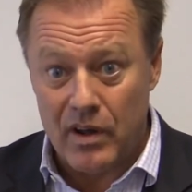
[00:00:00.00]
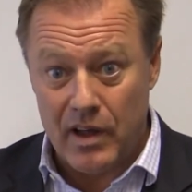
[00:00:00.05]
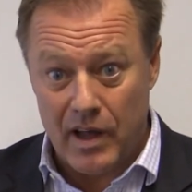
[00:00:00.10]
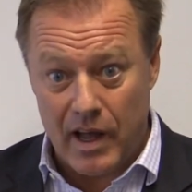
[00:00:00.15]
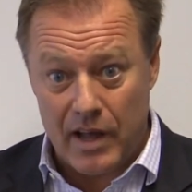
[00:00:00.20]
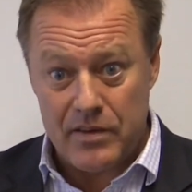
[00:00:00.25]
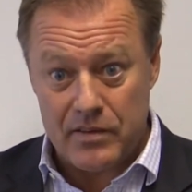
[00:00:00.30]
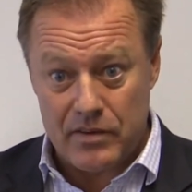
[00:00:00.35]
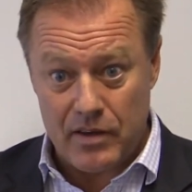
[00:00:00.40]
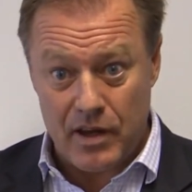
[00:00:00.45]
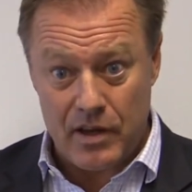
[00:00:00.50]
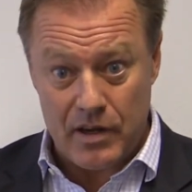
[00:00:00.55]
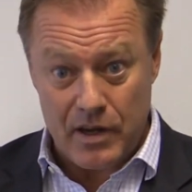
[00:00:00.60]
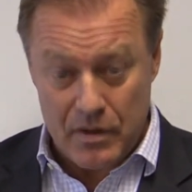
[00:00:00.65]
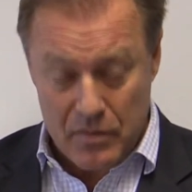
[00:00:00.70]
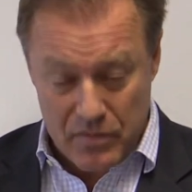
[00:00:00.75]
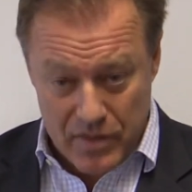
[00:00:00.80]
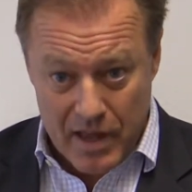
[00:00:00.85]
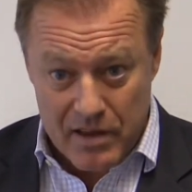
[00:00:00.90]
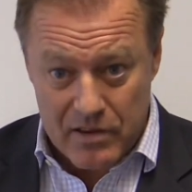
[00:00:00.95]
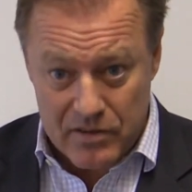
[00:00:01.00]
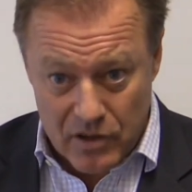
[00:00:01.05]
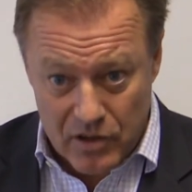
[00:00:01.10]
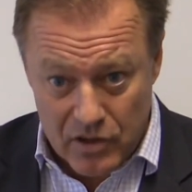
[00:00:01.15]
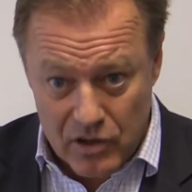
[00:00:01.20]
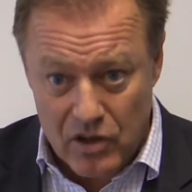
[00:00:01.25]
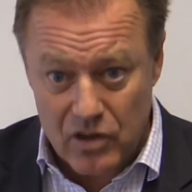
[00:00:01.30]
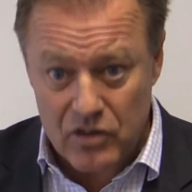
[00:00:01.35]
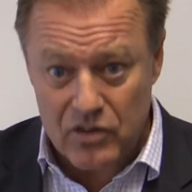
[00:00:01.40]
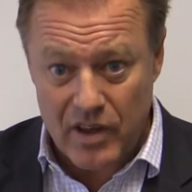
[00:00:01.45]
And so there's a
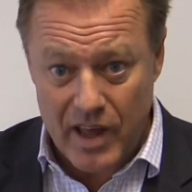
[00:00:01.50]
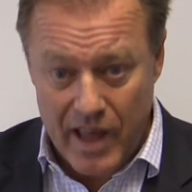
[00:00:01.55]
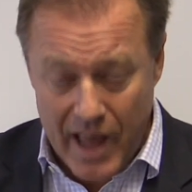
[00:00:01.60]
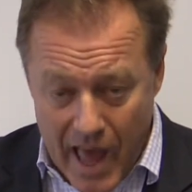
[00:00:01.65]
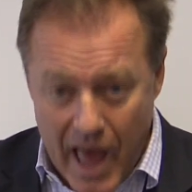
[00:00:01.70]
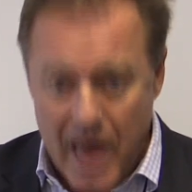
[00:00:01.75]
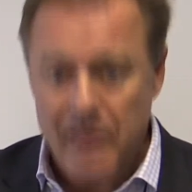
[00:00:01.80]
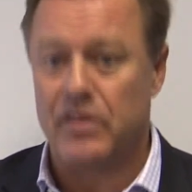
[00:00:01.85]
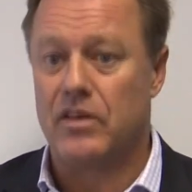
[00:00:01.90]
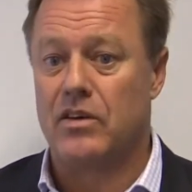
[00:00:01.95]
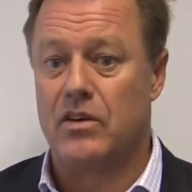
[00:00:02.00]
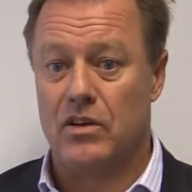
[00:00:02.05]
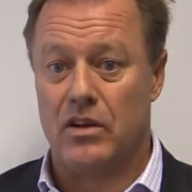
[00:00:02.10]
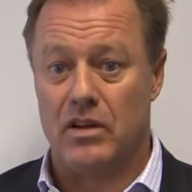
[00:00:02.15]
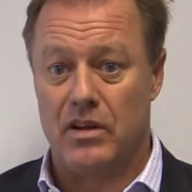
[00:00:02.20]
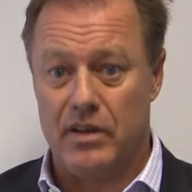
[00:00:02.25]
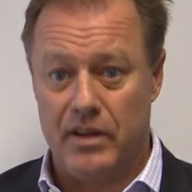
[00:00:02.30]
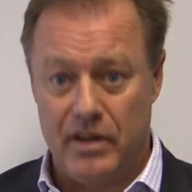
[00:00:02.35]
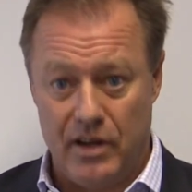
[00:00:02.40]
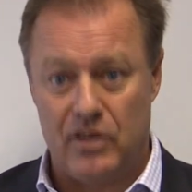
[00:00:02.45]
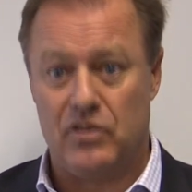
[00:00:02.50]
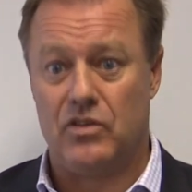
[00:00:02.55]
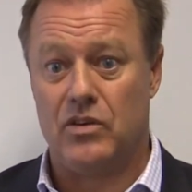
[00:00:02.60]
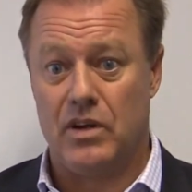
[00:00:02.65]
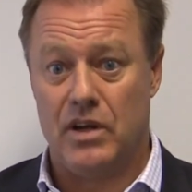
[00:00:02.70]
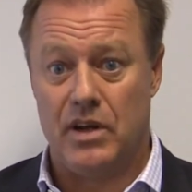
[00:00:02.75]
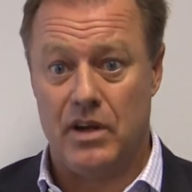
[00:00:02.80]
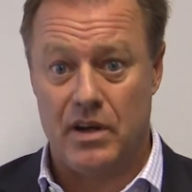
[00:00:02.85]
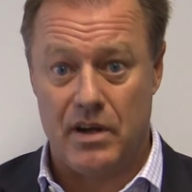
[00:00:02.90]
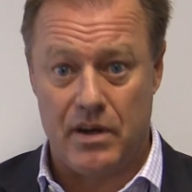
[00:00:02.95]
huge ethical issue
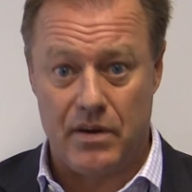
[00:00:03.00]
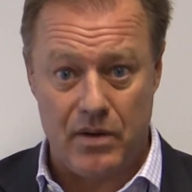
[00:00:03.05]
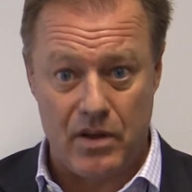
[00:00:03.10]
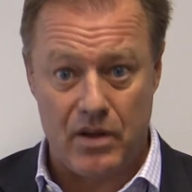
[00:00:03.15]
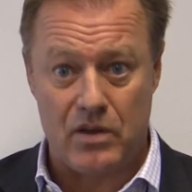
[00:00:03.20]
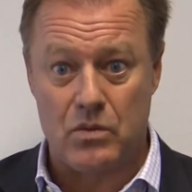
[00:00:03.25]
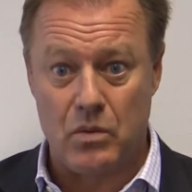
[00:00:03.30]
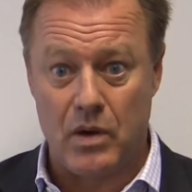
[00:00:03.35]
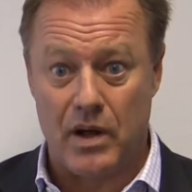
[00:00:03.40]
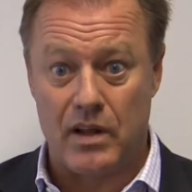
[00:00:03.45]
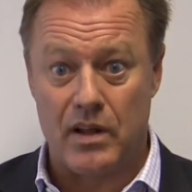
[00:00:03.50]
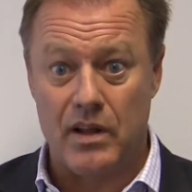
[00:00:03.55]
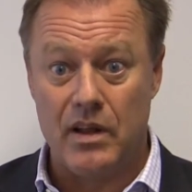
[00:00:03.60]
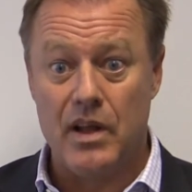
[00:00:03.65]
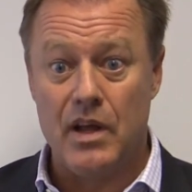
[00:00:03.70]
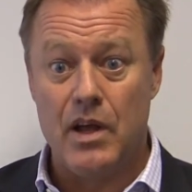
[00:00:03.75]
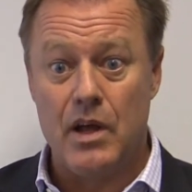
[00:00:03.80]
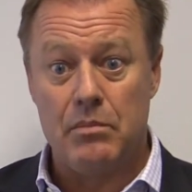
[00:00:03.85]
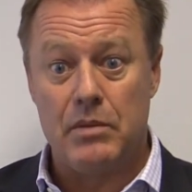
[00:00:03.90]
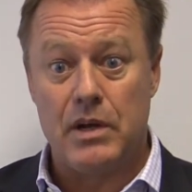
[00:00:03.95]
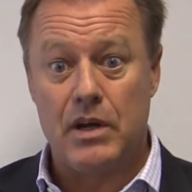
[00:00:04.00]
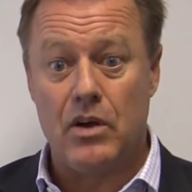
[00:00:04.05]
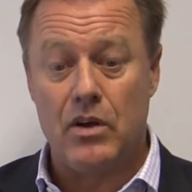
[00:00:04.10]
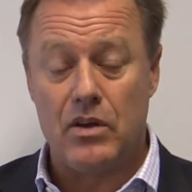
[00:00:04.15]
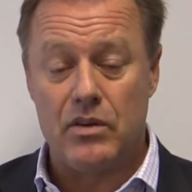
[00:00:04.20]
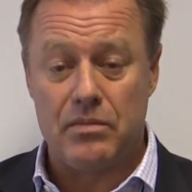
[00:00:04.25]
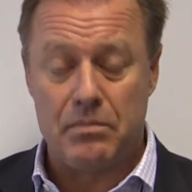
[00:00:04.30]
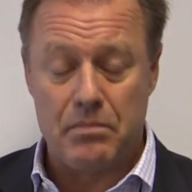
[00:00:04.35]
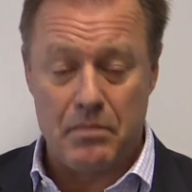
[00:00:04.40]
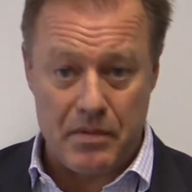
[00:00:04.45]
here as well,
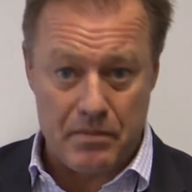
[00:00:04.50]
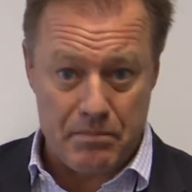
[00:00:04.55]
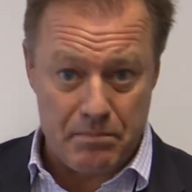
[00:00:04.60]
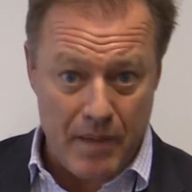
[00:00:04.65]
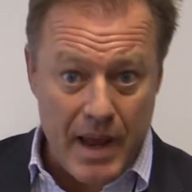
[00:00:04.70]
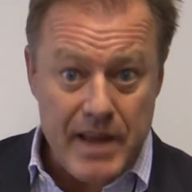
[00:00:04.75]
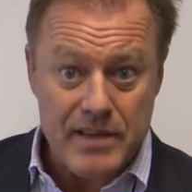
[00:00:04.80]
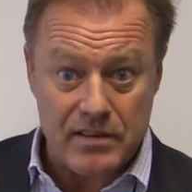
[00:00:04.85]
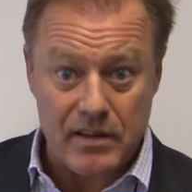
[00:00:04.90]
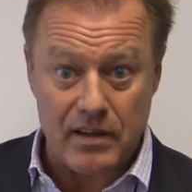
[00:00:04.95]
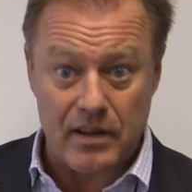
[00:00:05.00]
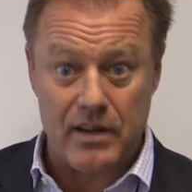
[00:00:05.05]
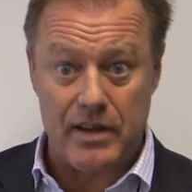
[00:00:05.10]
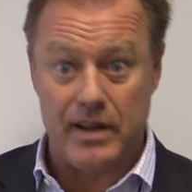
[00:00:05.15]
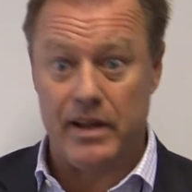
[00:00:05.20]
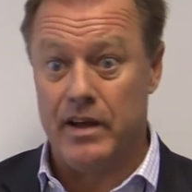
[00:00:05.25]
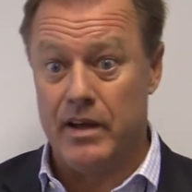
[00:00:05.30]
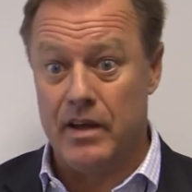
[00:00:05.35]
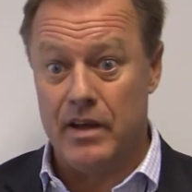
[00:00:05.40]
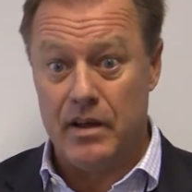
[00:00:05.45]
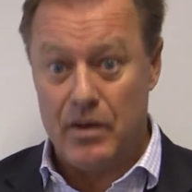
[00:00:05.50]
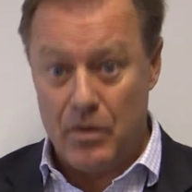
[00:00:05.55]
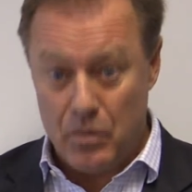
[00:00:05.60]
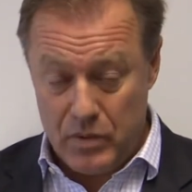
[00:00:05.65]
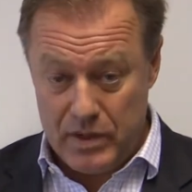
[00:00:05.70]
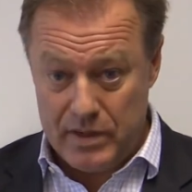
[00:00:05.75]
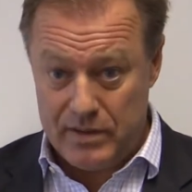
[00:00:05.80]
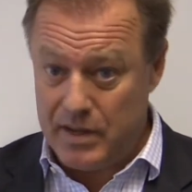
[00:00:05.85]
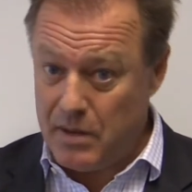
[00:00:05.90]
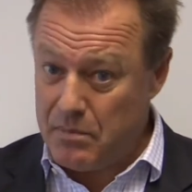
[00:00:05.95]
because basically
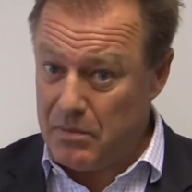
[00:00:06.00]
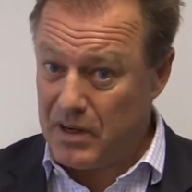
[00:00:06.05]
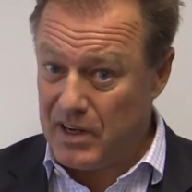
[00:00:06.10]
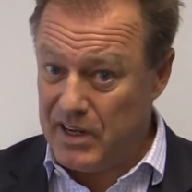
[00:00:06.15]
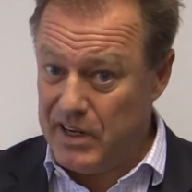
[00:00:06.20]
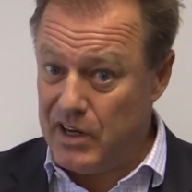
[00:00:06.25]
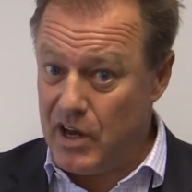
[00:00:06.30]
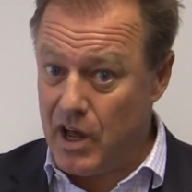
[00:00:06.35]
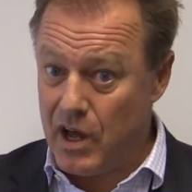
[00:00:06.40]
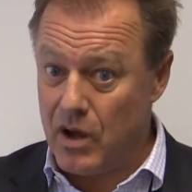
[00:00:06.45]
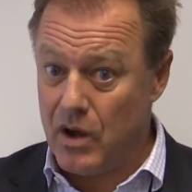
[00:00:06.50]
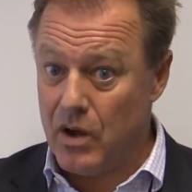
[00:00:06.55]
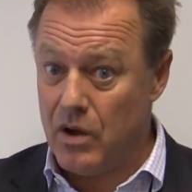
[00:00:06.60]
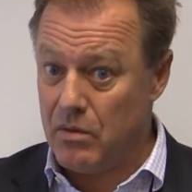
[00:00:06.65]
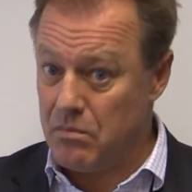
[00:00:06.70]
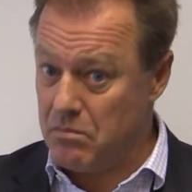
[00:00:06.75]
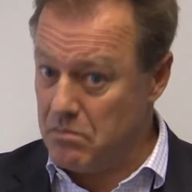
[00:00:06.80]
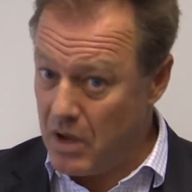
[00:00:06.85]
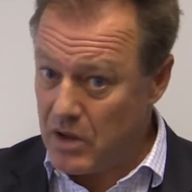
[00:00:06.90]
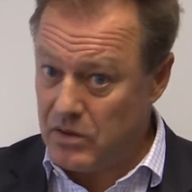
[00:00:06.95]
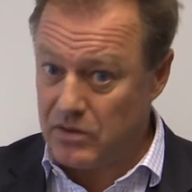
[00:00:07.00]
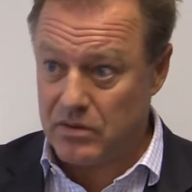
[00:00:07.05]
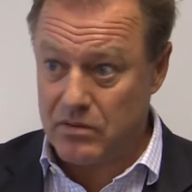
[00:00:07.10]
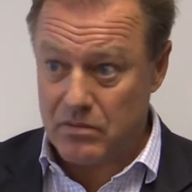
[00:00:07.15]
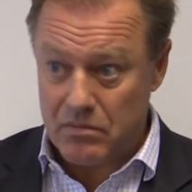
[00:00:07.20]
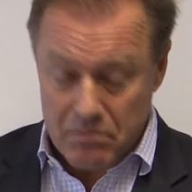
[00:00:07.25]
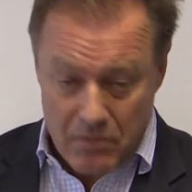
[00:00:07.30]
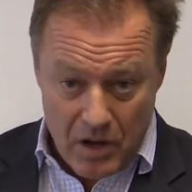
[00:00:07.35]
we typically know most